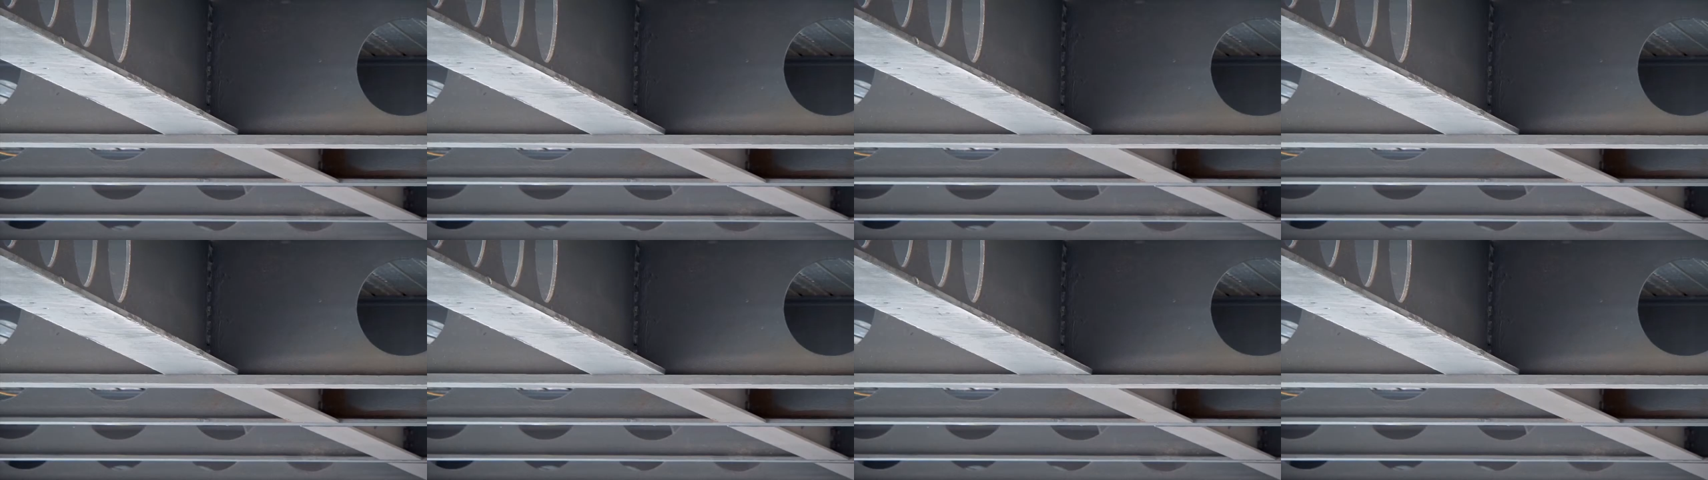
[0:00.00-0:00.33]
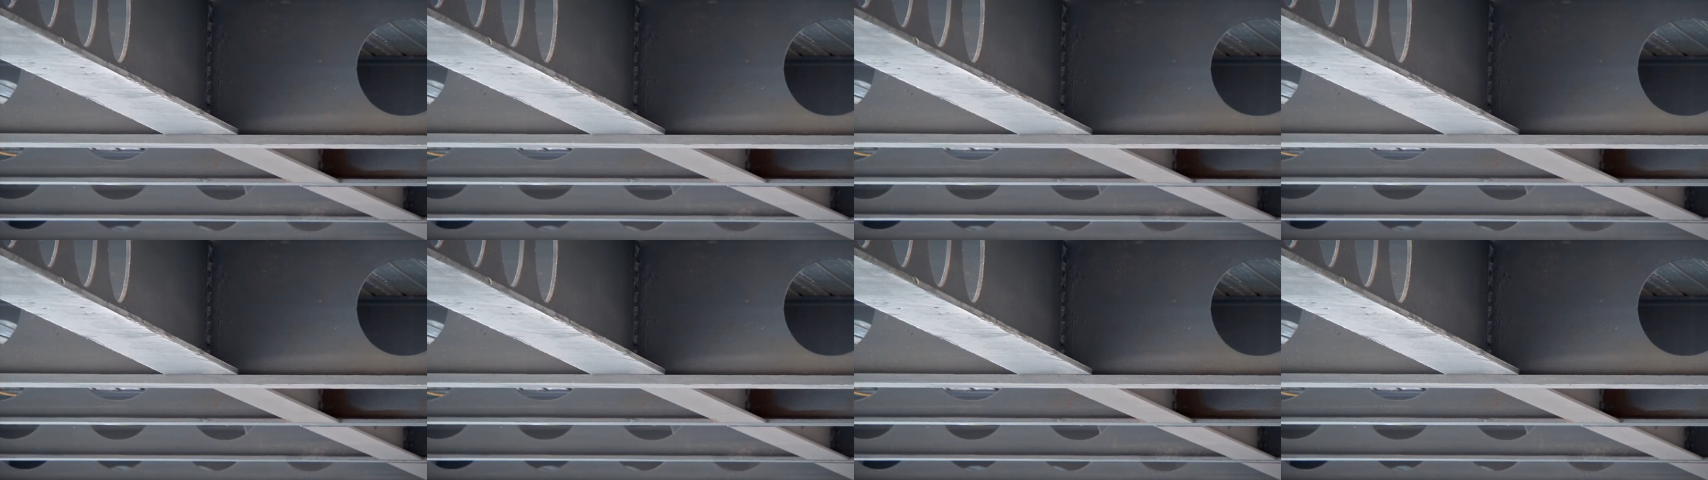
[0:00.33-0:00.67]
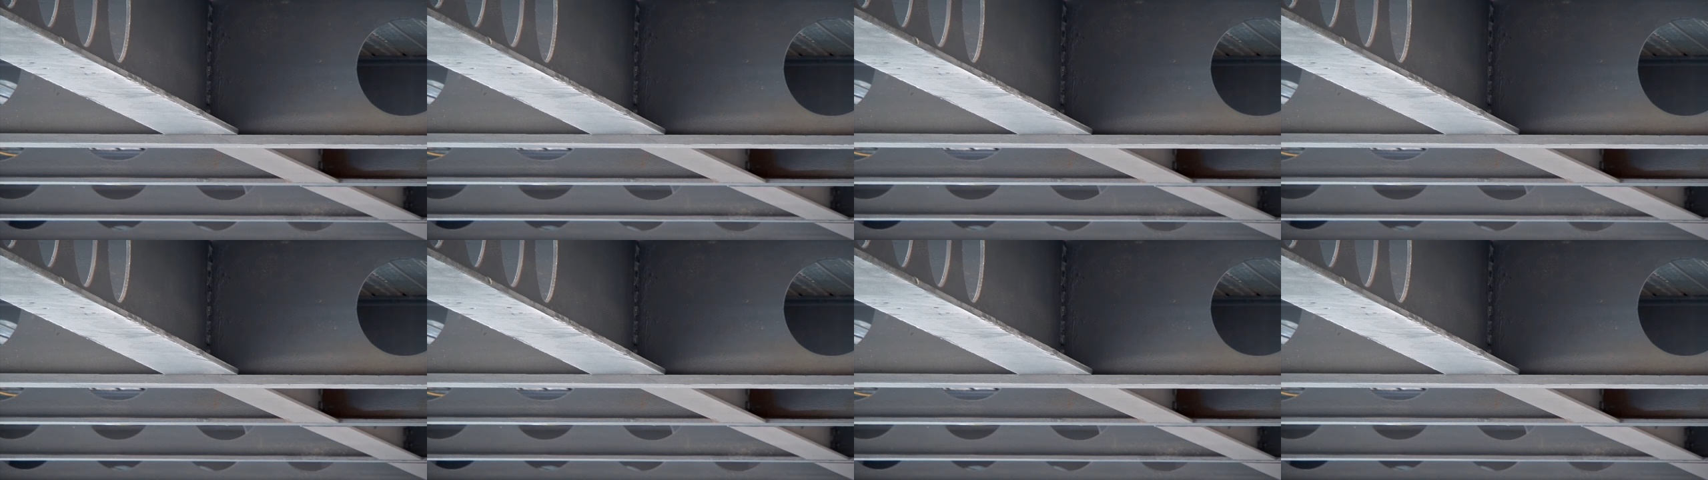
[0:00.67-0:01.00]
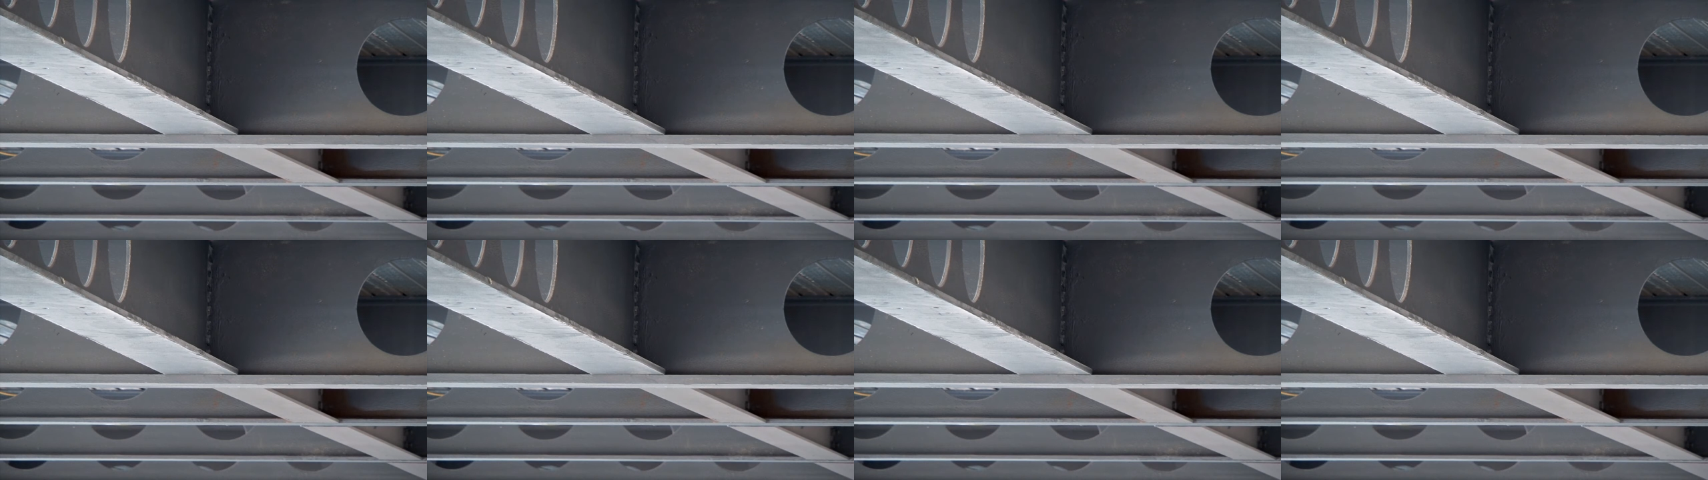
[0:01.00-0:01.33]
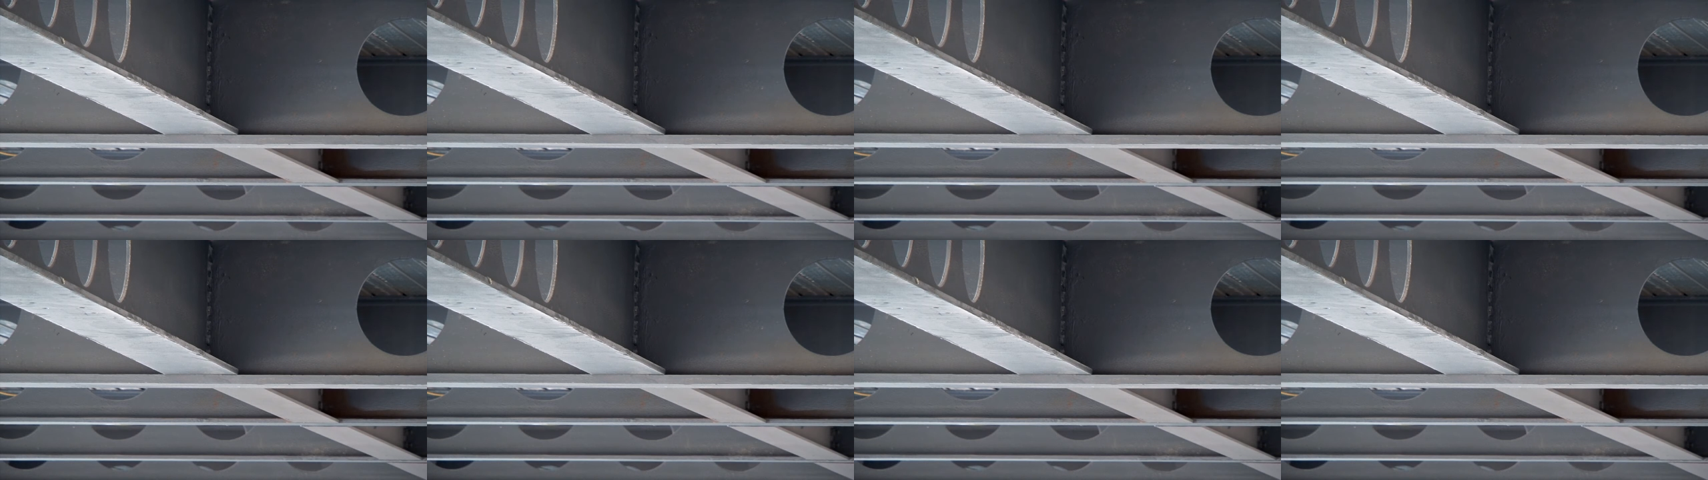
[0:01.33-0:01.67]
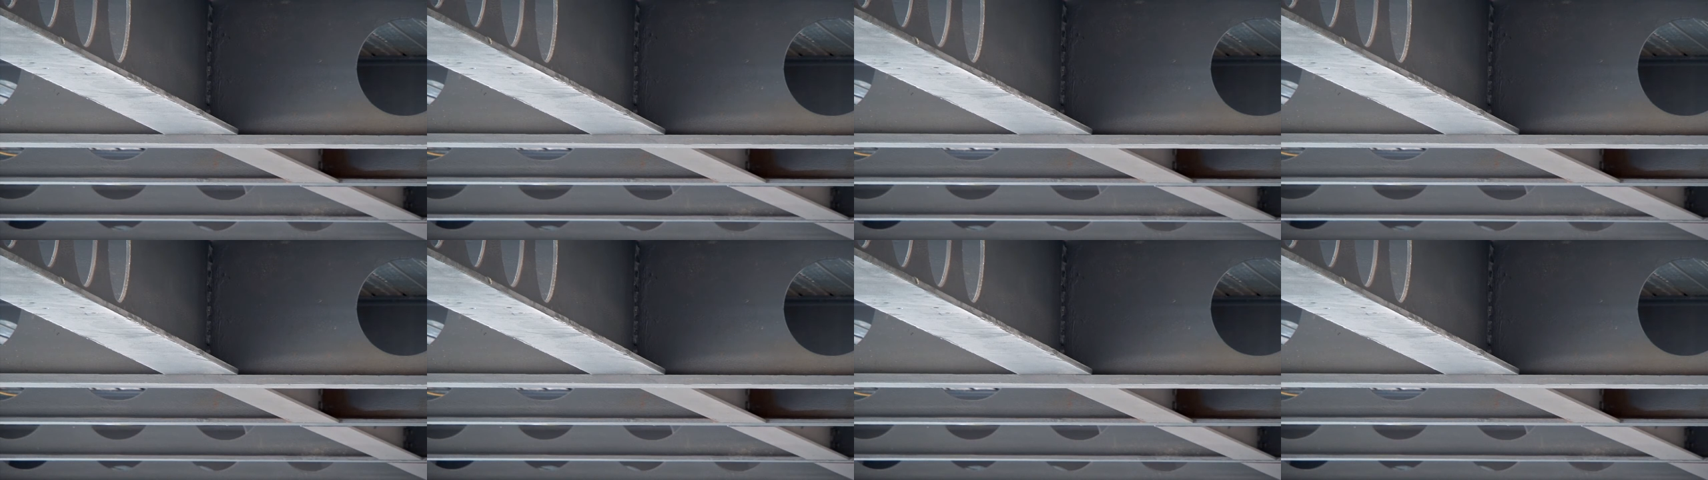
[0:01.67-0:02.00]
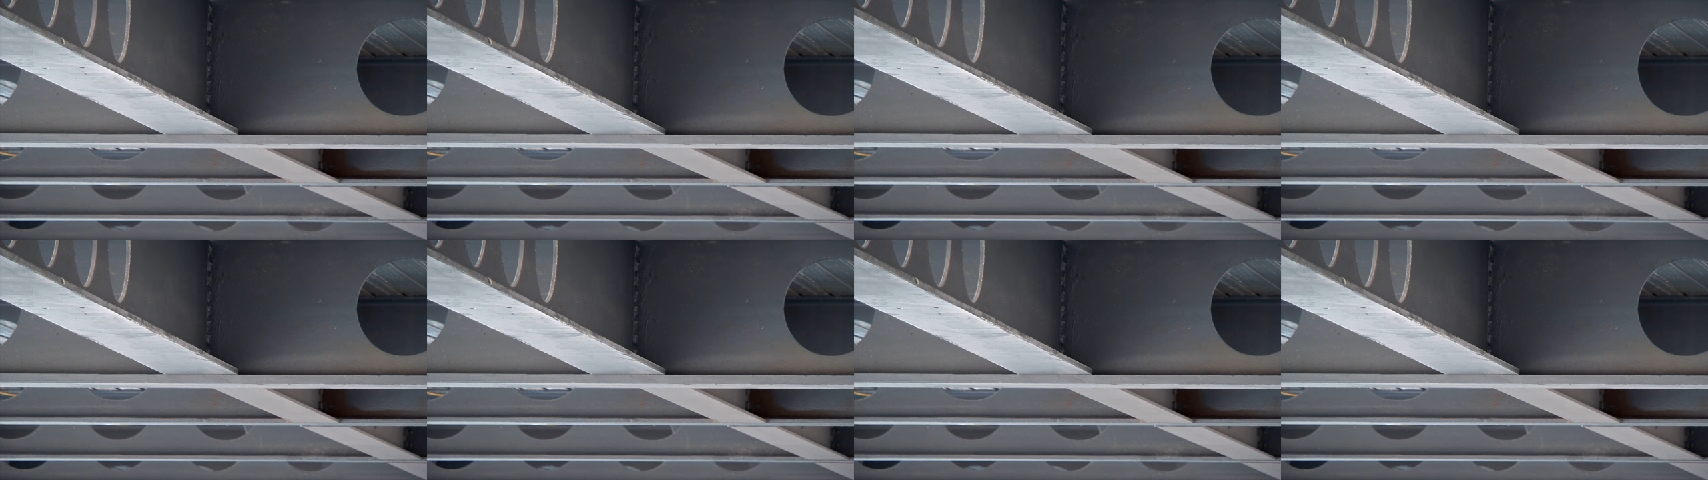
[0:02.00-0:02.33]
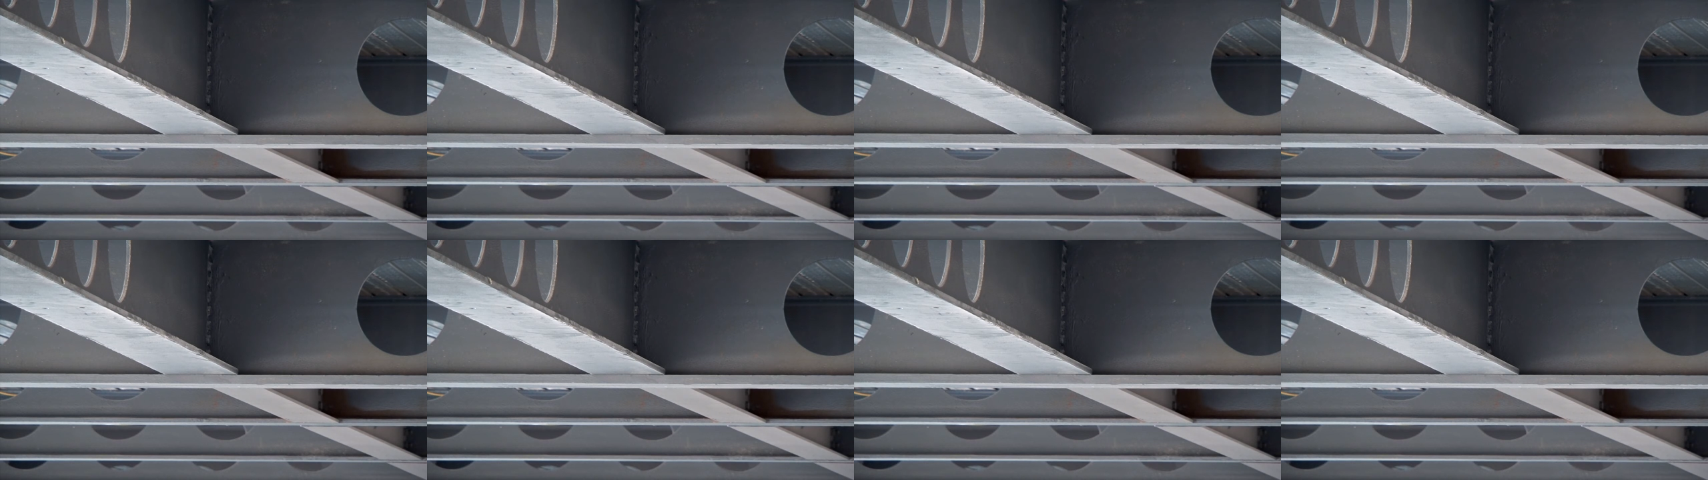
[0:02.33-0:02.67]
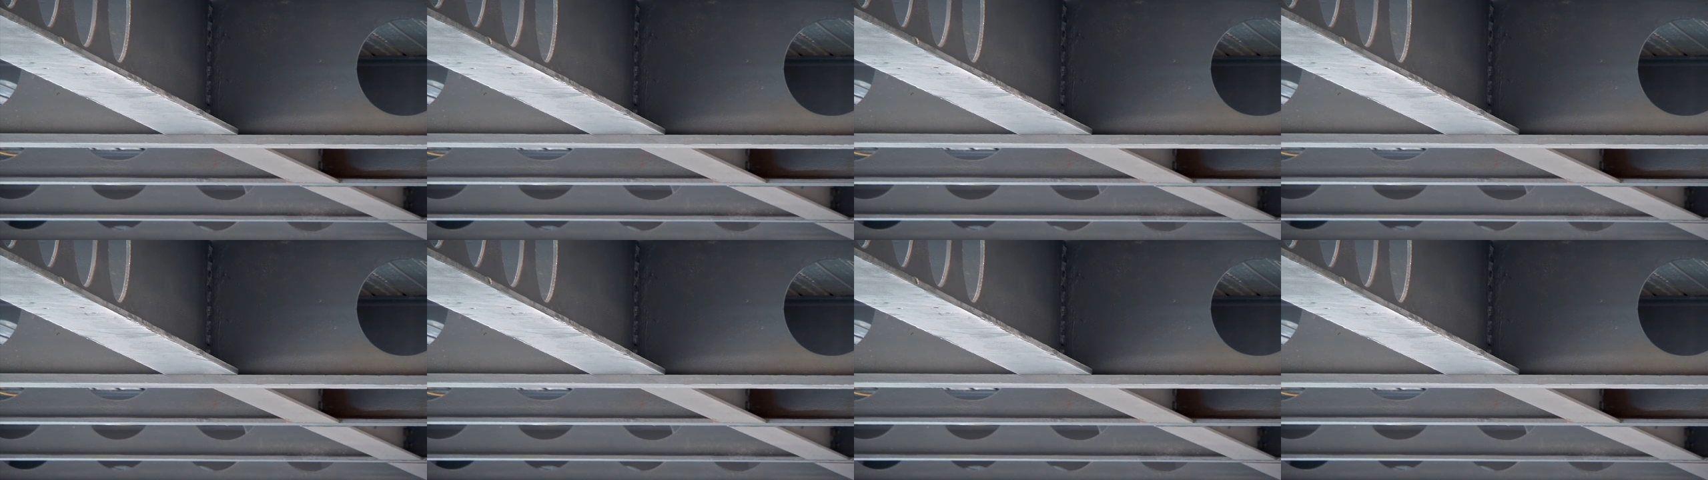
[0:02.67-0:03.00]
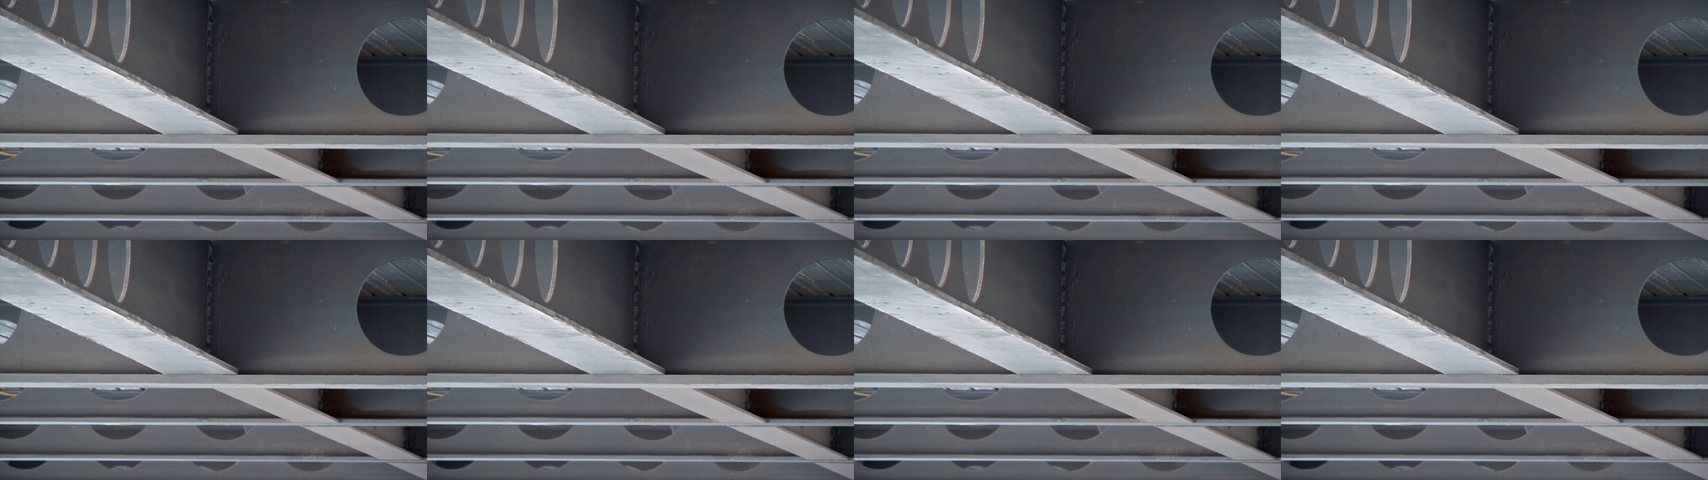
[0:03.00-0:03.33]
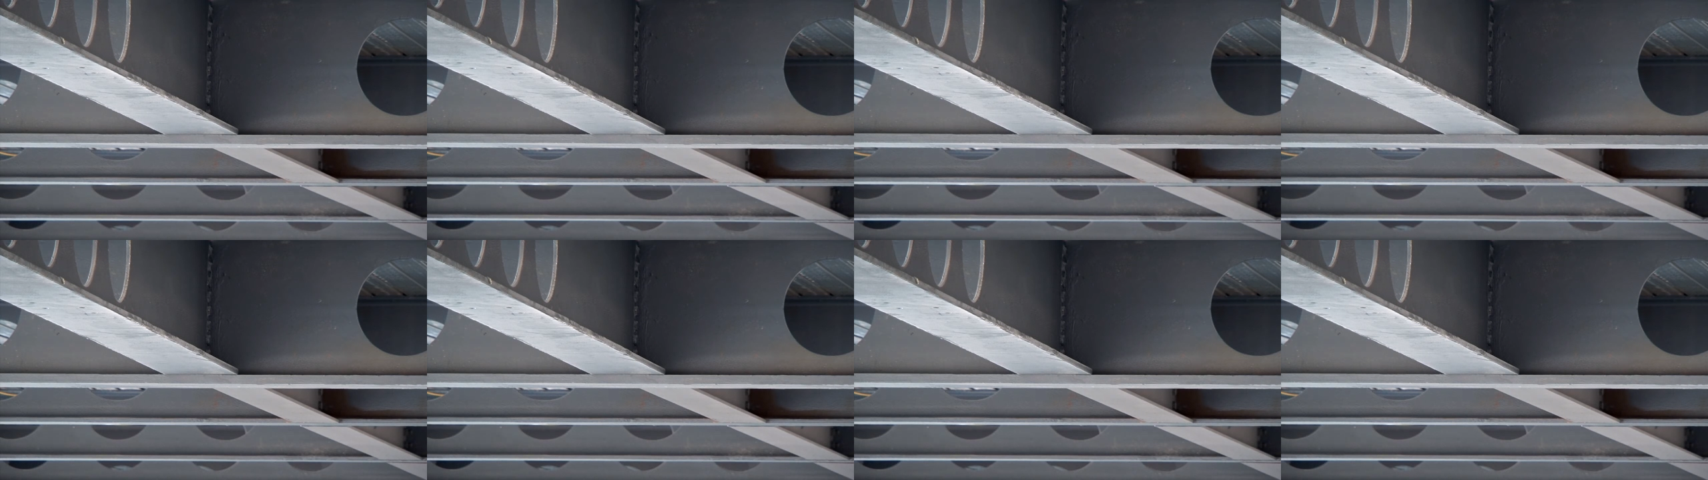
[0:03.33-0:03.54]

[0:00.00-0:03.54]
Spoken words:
(no speaker visible)